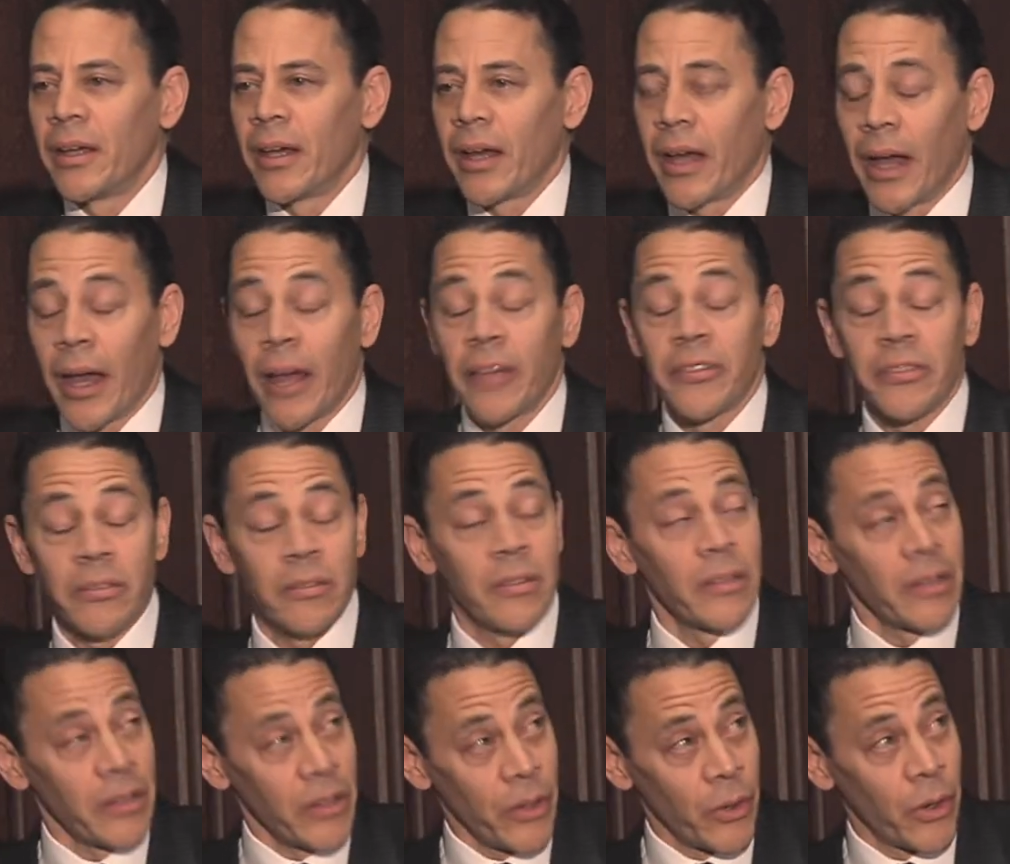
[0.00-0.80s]

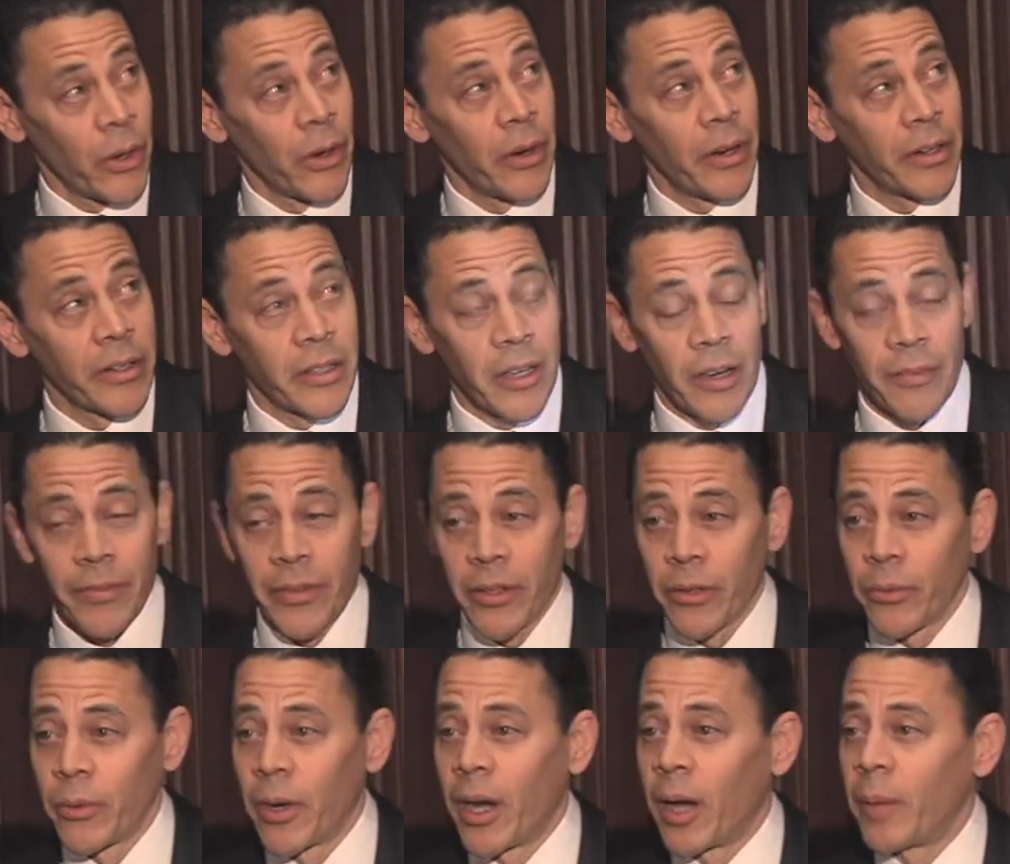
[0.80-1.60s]
as you heard
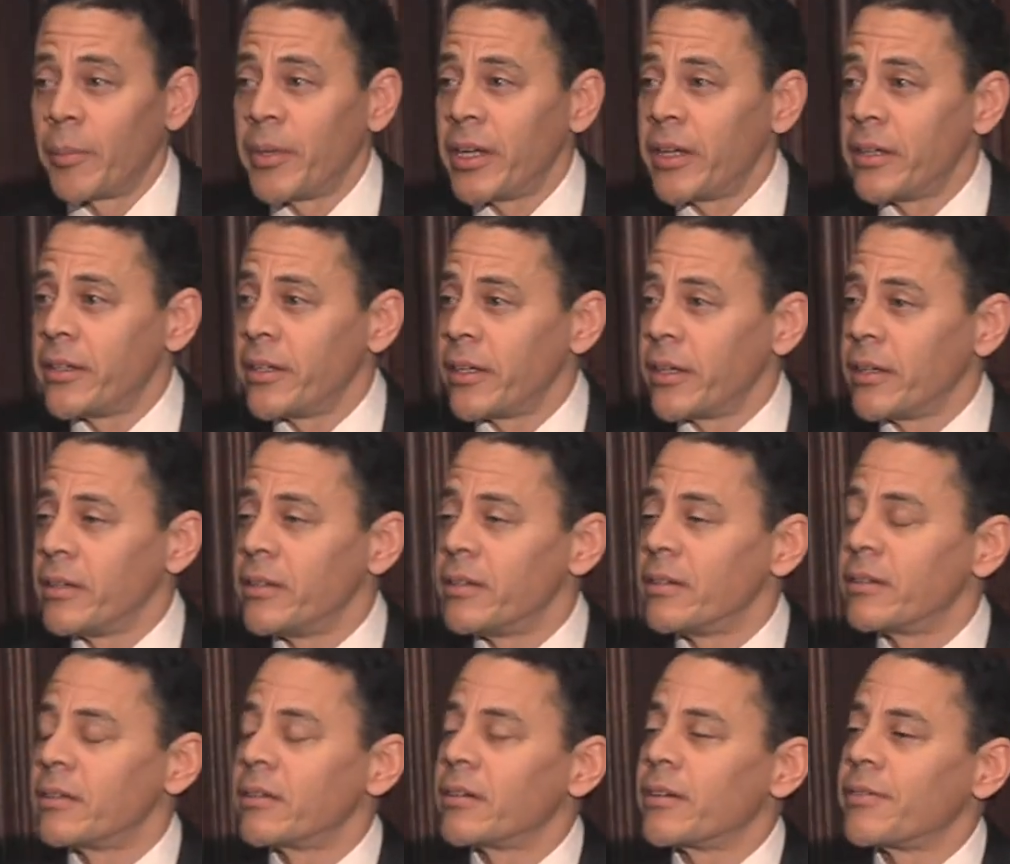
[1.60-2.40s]
Governor Romney
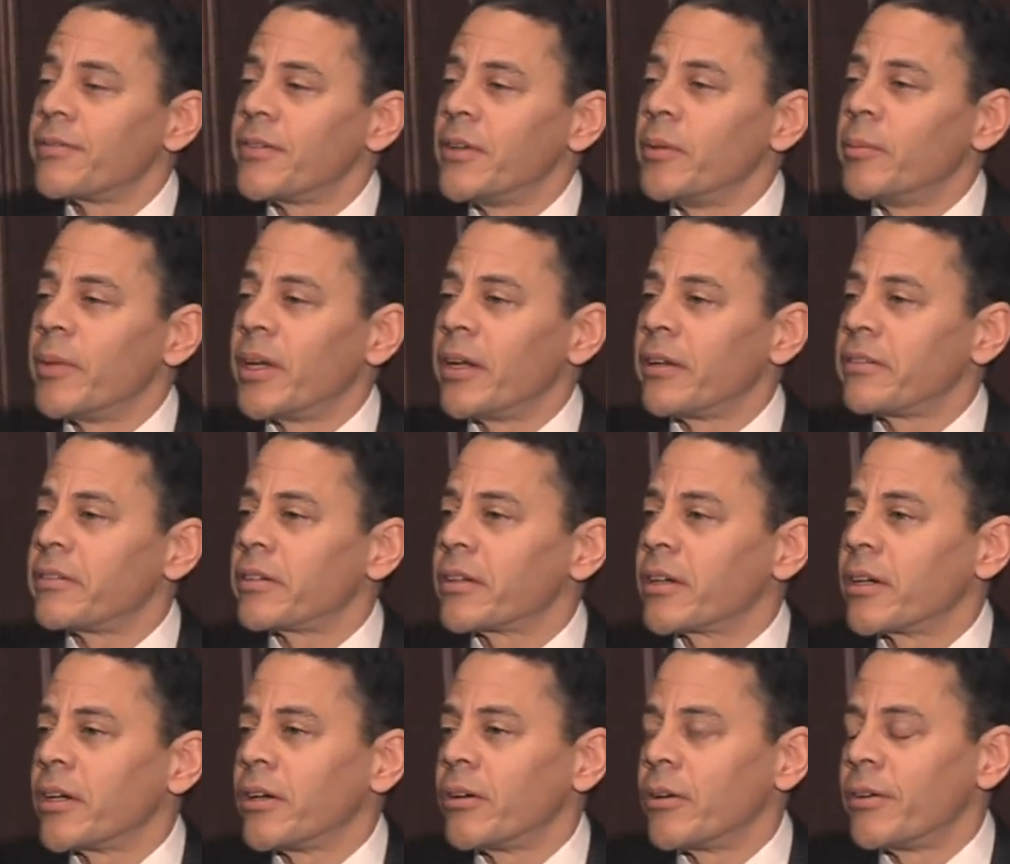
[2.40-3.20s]
did a few minutes
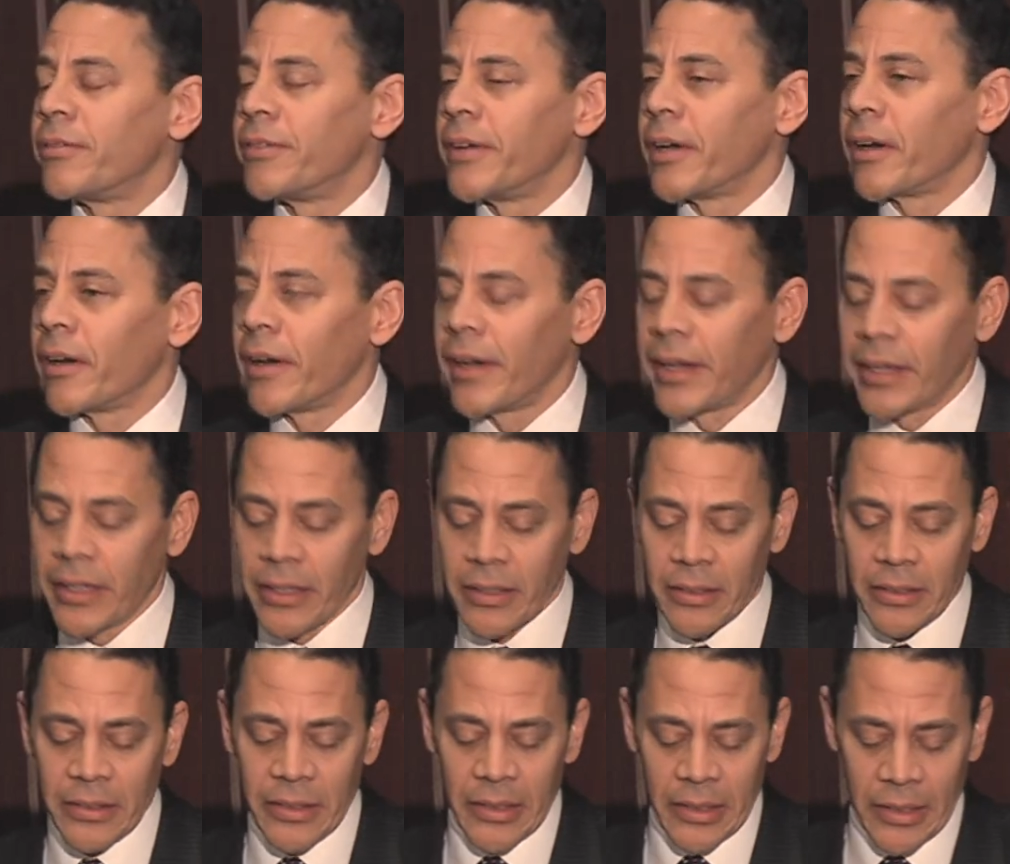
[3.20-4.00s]
ago, a very
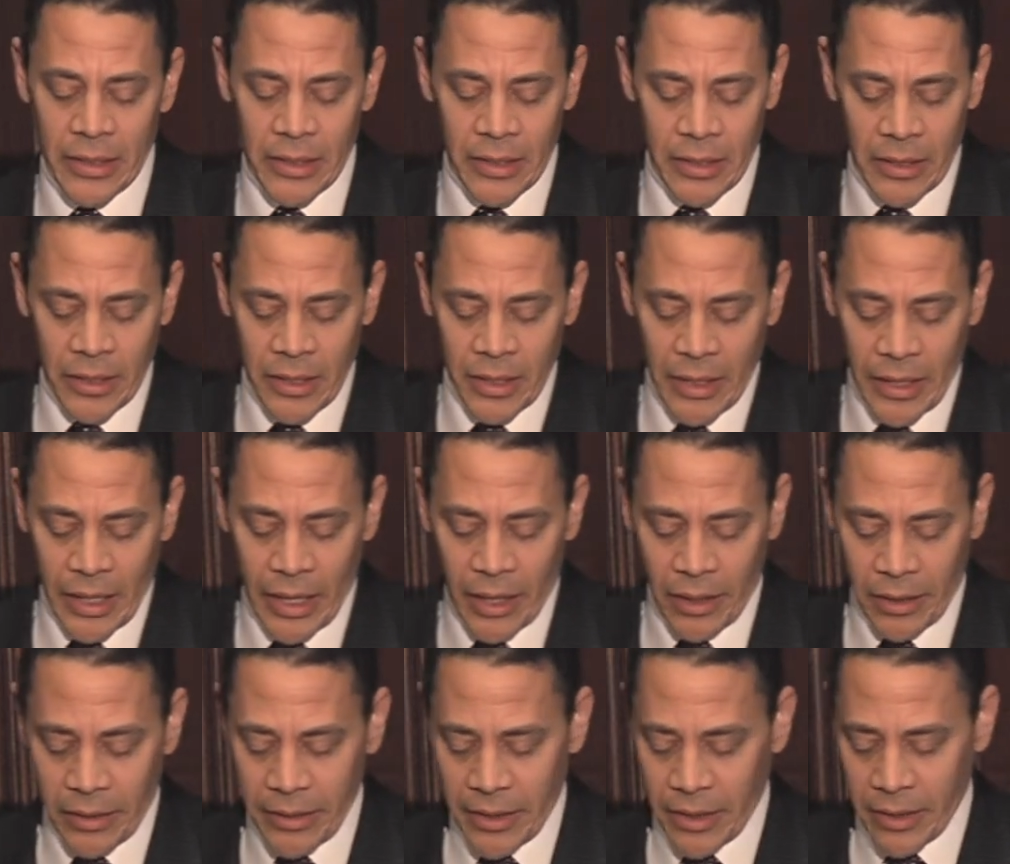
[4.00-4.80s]

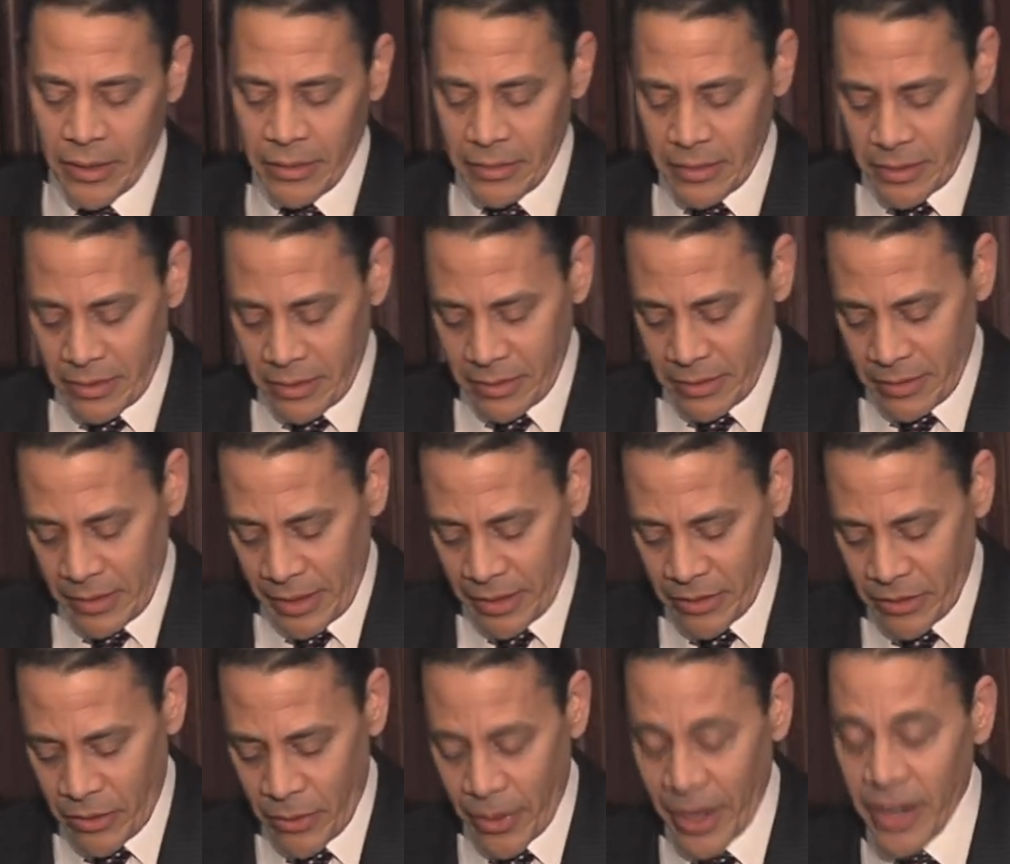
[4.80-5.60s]
elegant
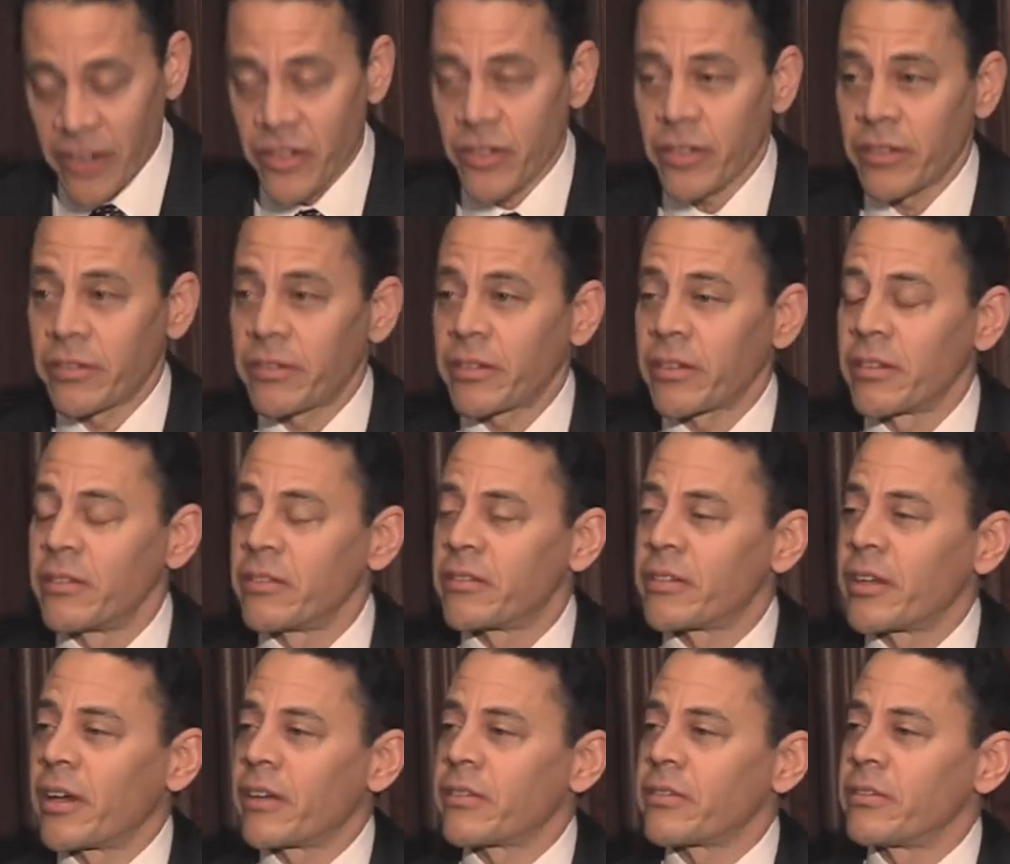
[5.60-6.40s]
and gracious
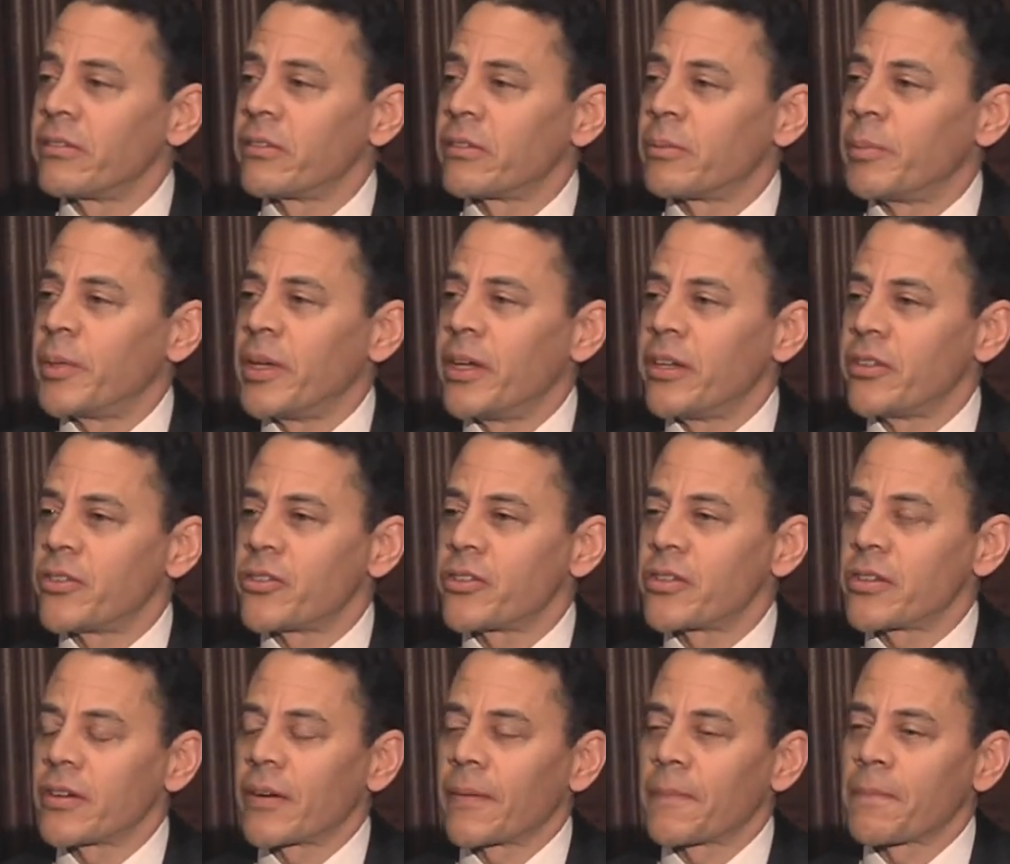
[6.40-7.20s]
concession speech.